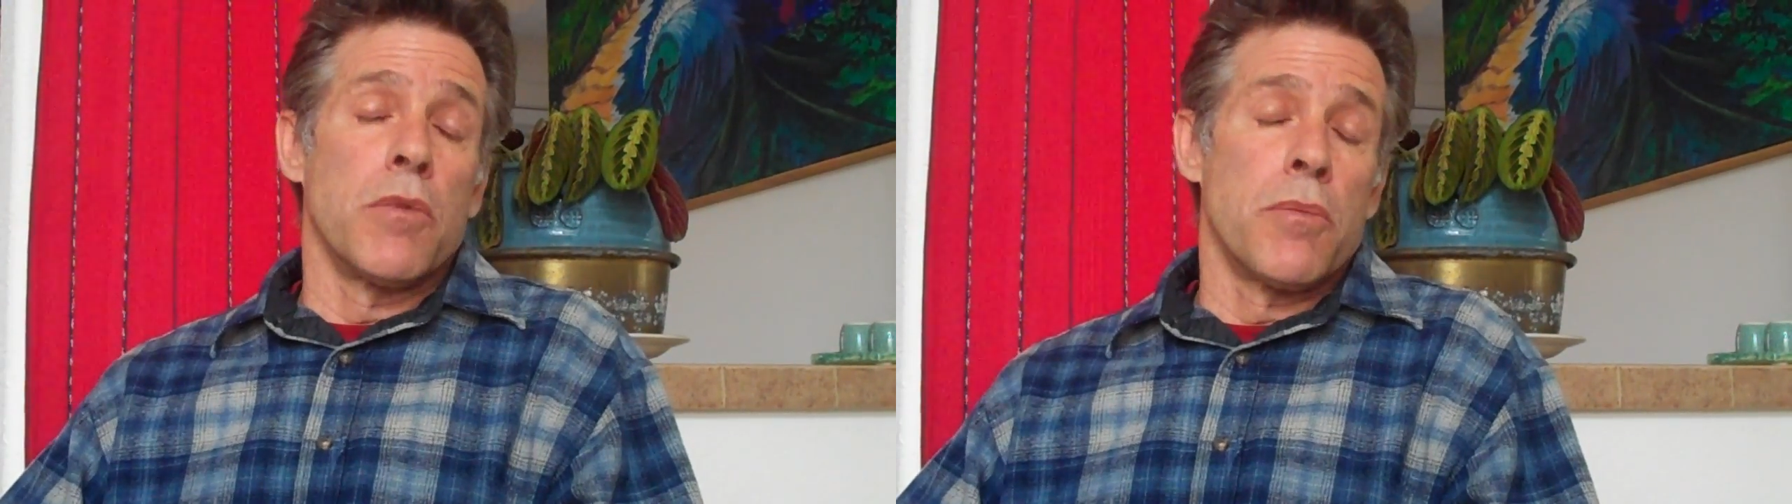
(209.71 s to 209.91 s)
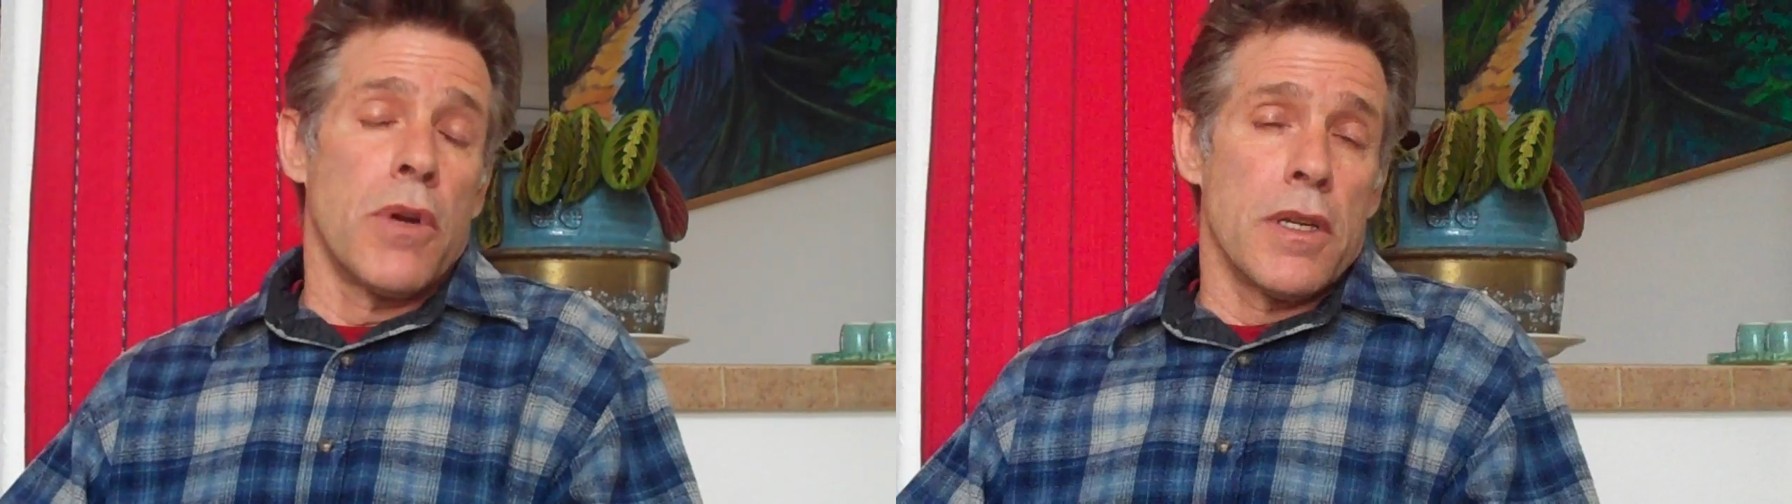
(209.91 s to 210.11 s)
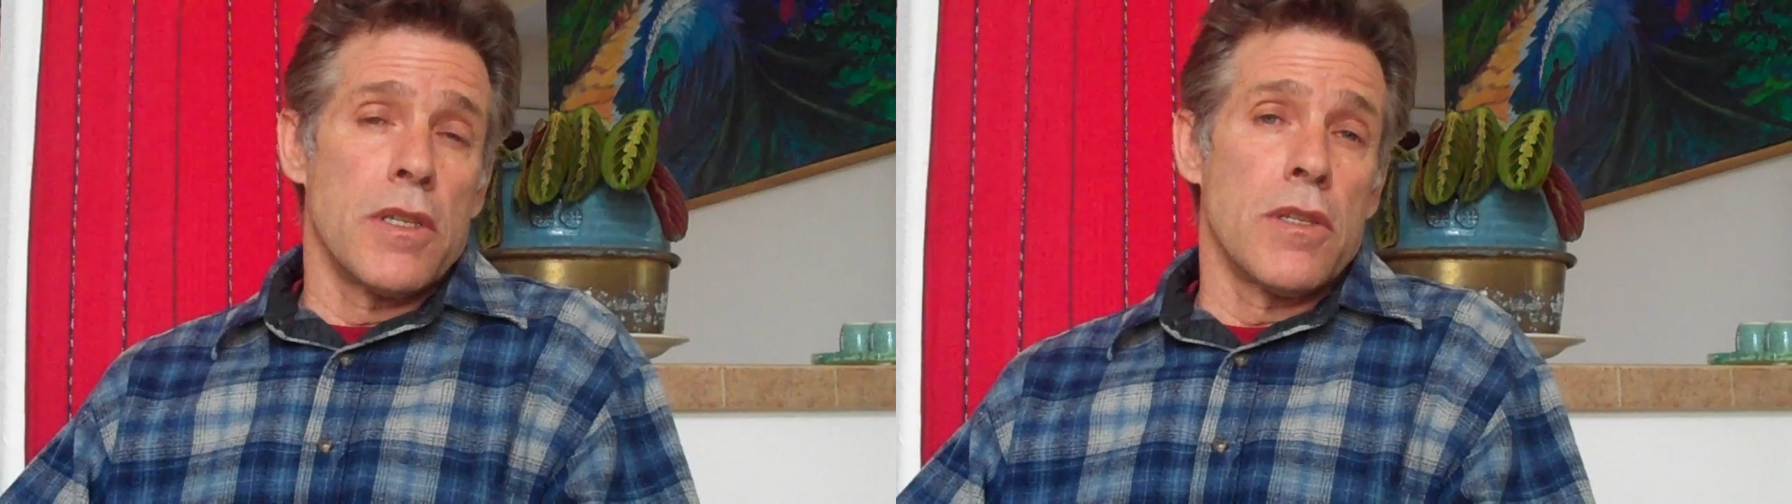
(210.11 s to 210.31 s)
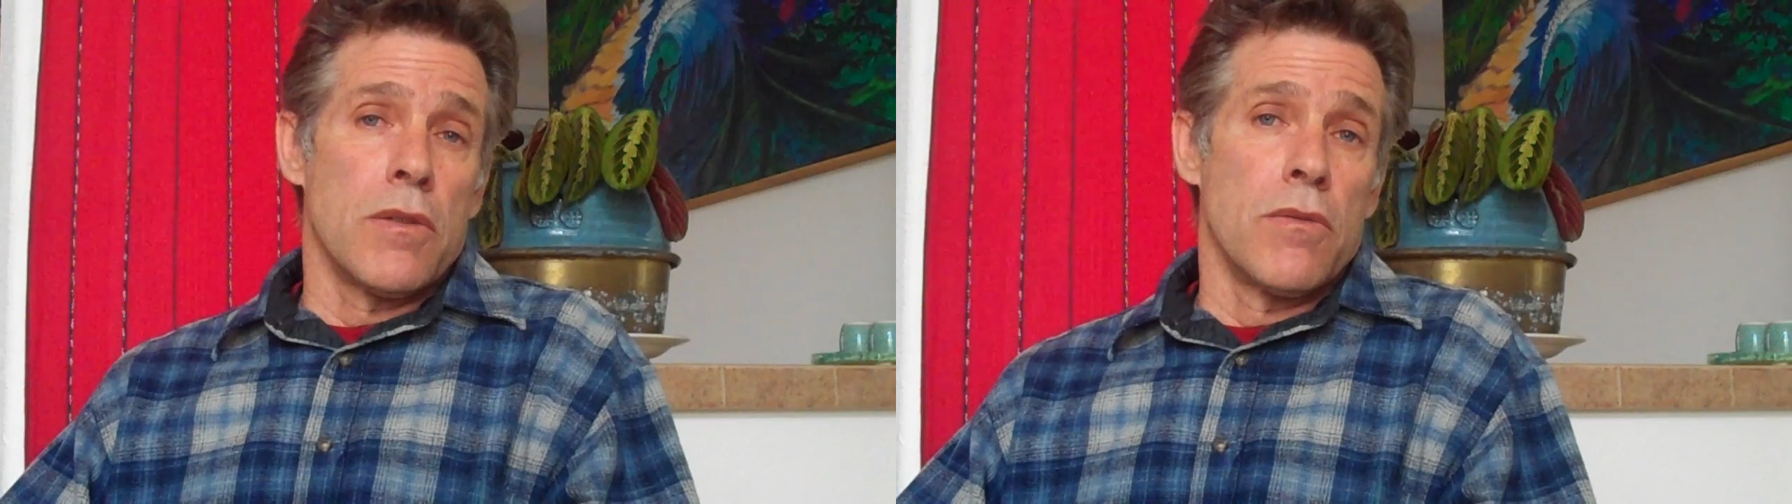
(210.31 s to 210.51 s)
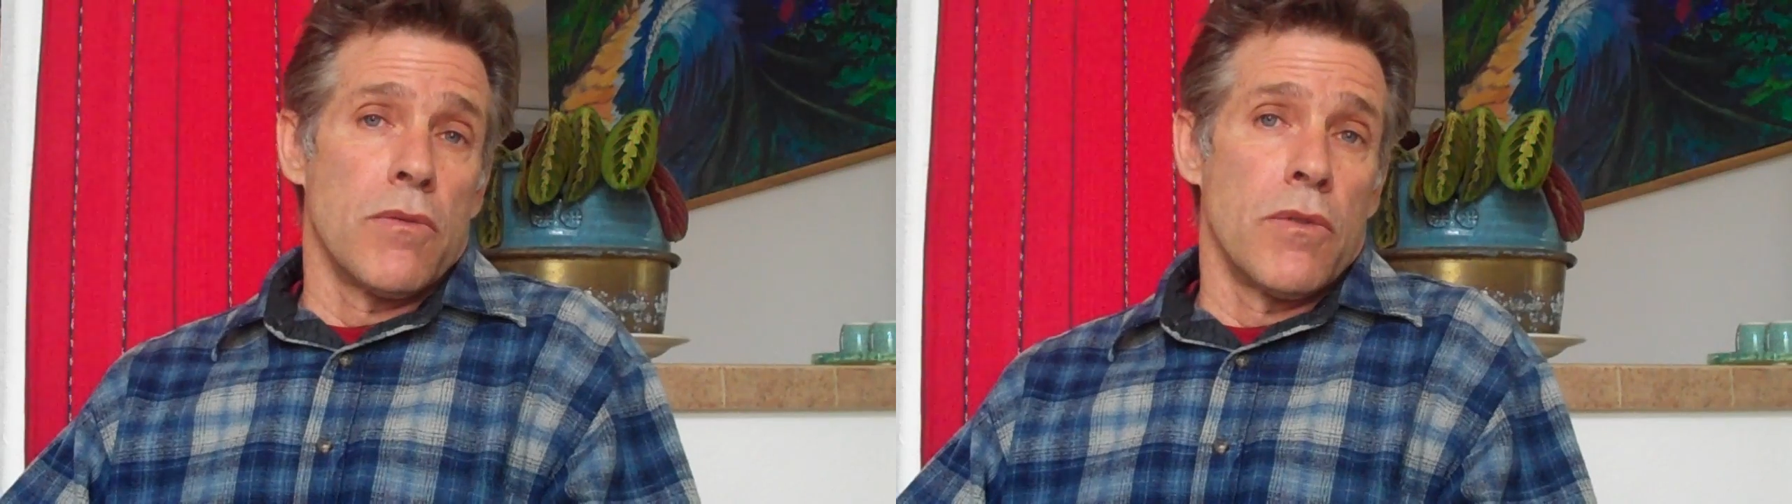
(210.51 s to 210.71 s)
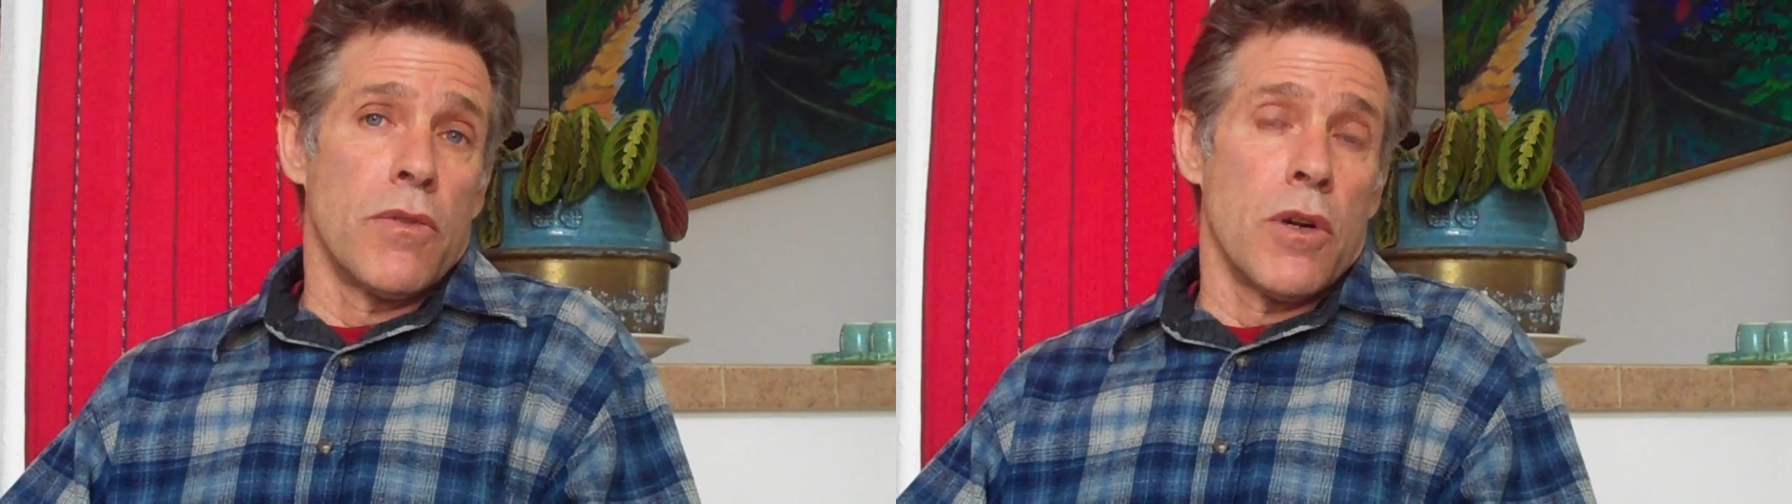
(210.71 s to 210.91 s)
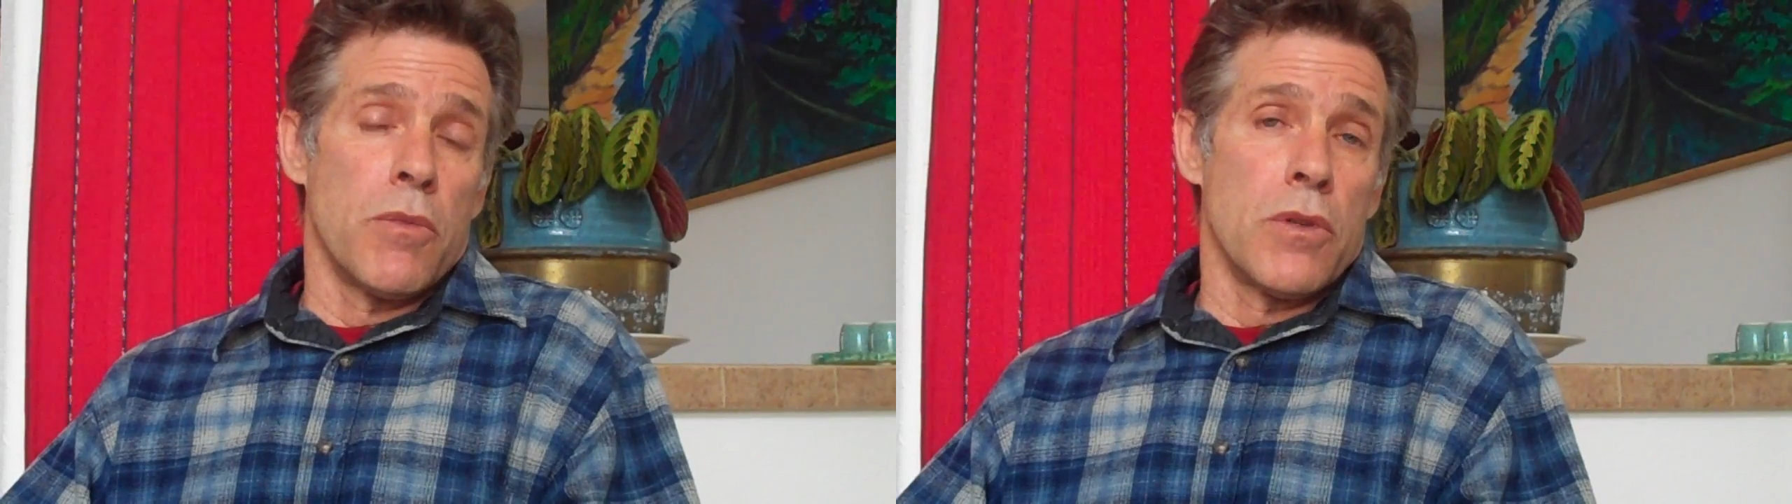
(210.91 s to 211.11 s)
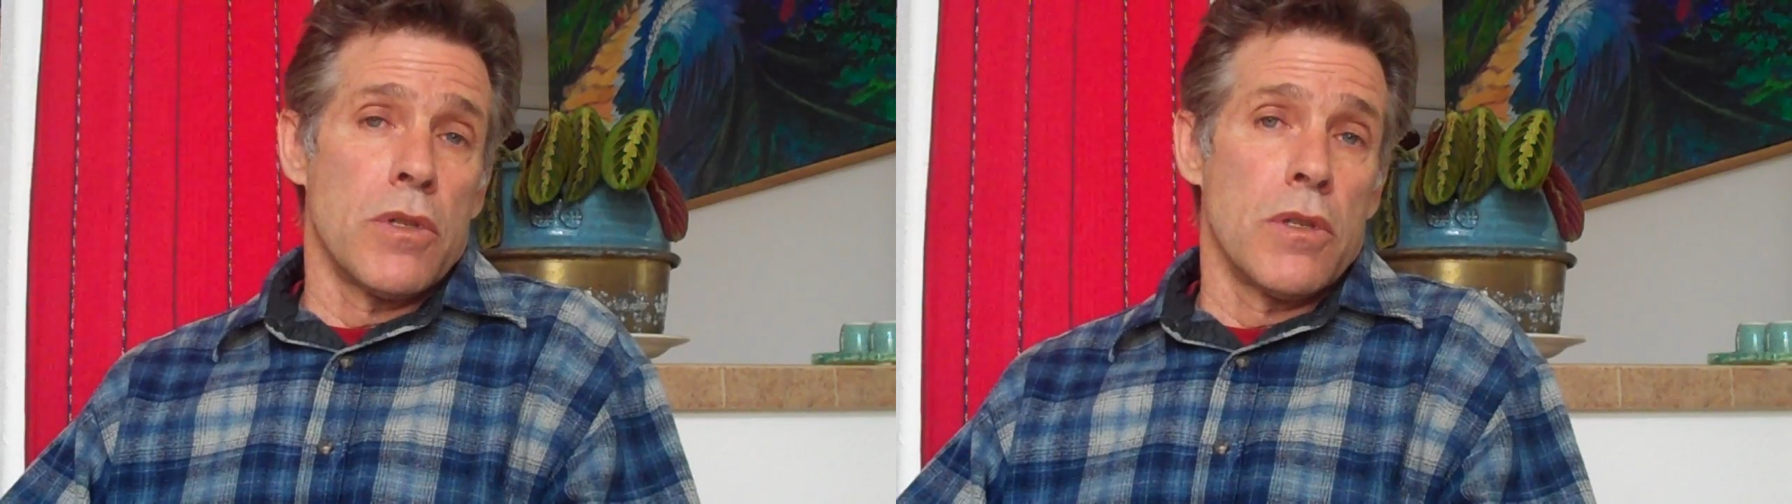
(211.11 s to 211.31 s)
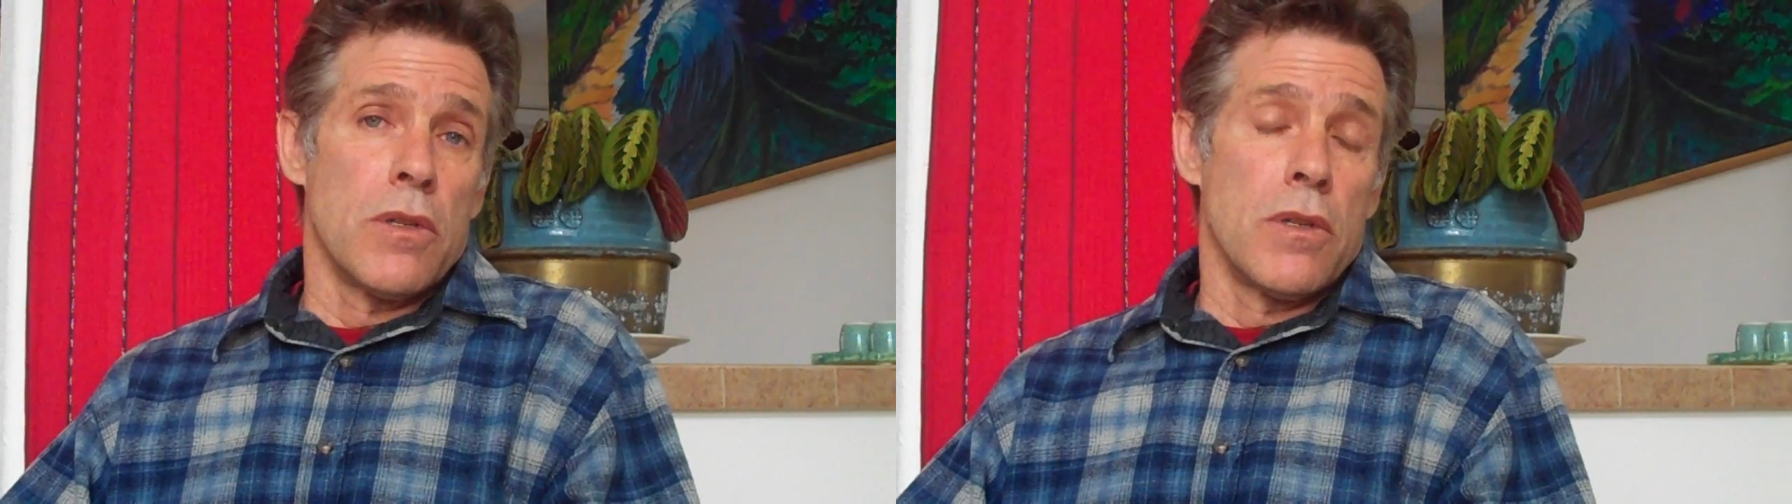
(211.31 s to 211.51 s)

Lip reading: price for farmers.